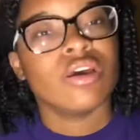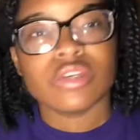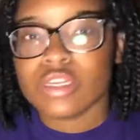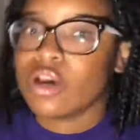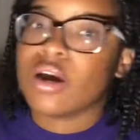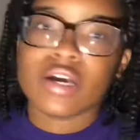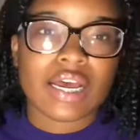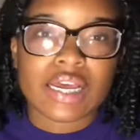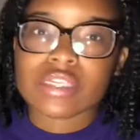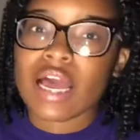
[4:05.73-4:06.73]
You know,
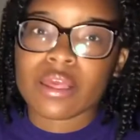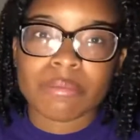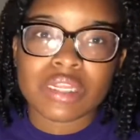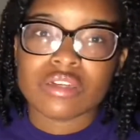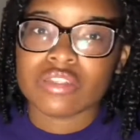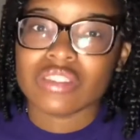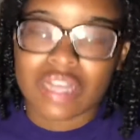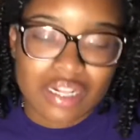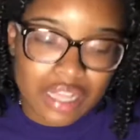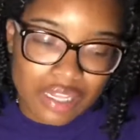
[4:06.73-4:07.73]
I completely
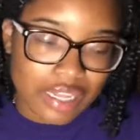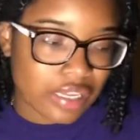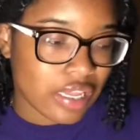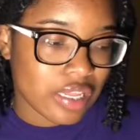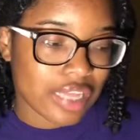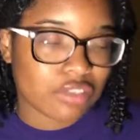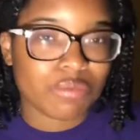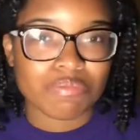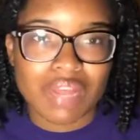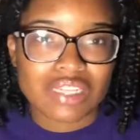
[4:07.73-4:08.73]
understand that. Like, that's
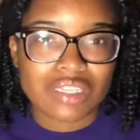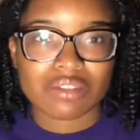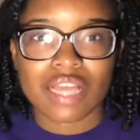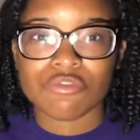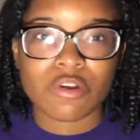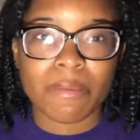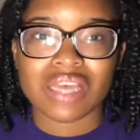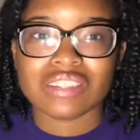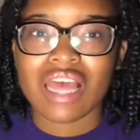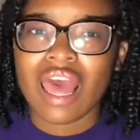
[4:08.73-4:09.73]
for the
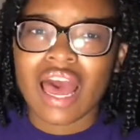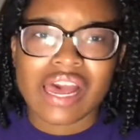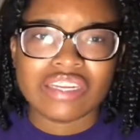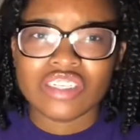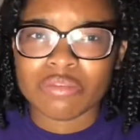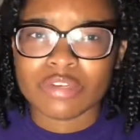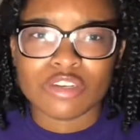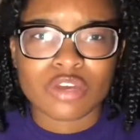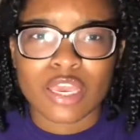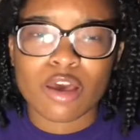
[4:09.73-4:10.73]
best. I should be
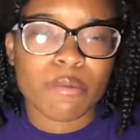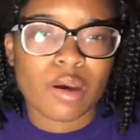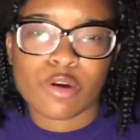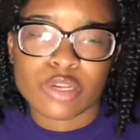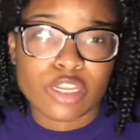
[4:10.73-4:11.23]
doing it on my own